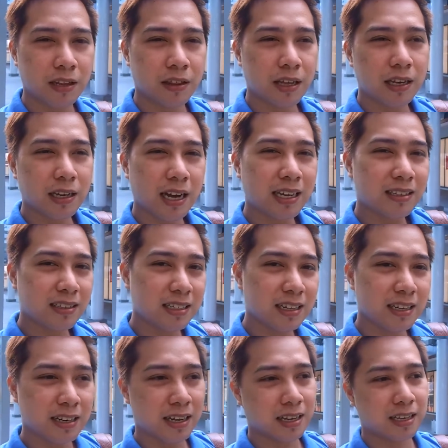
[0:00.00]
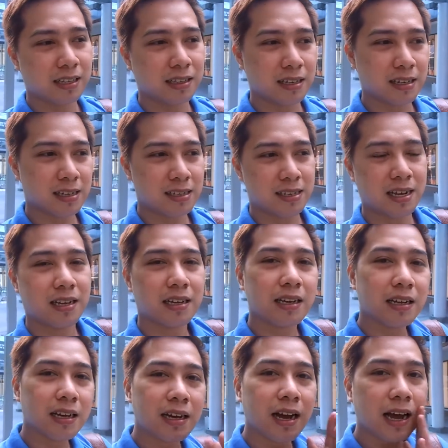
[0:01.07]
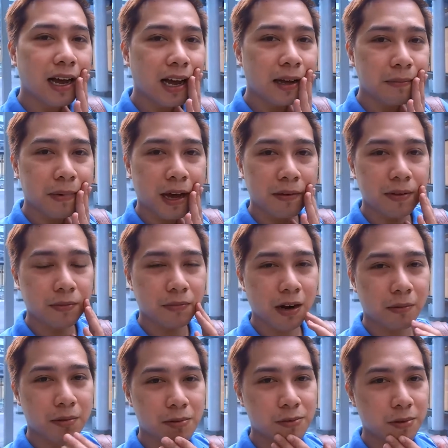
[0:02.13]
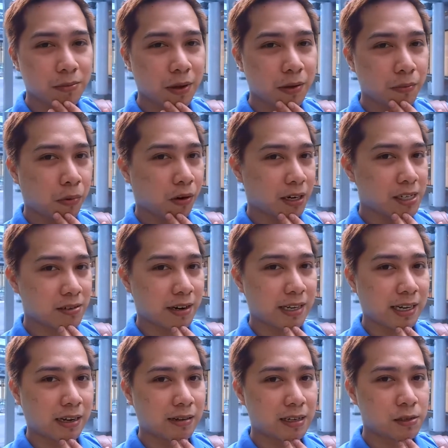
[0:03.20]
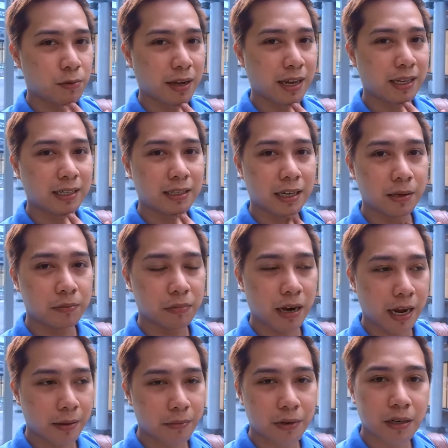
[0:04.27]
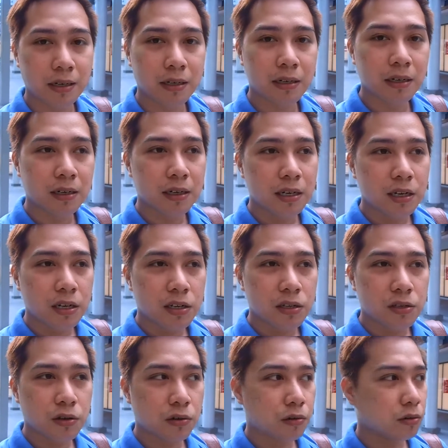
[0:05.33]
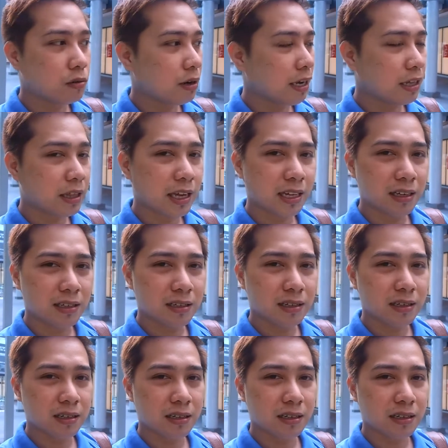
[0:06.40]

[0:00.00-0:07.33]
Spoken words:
I think I need it kasi I'm having problems with my pores right now. That's why I need a primer. So I think